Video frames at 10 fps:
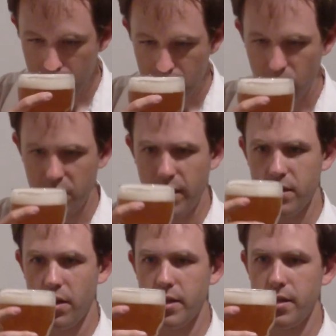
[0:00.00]
which has
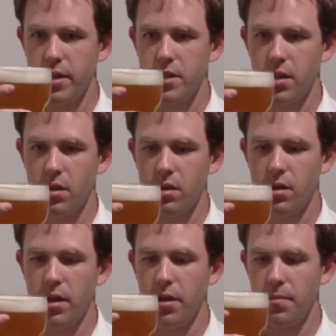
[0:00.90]
a nice lacing
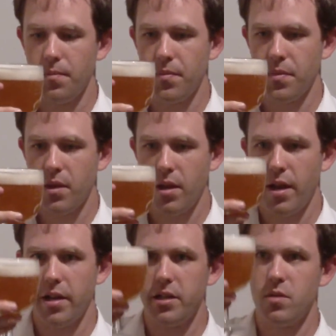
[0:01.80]
on it,
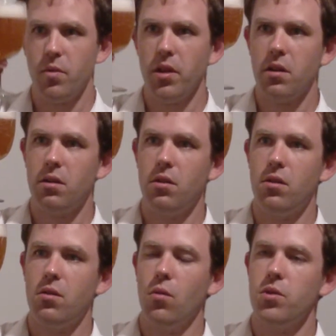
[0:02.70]
and it's this really
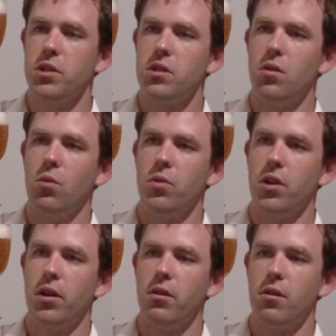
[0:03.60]
gorgeous
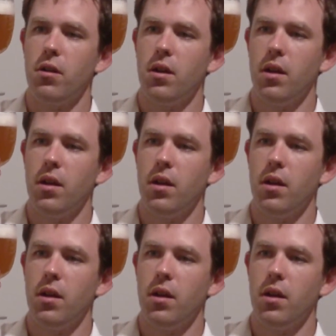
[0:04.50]
golden color.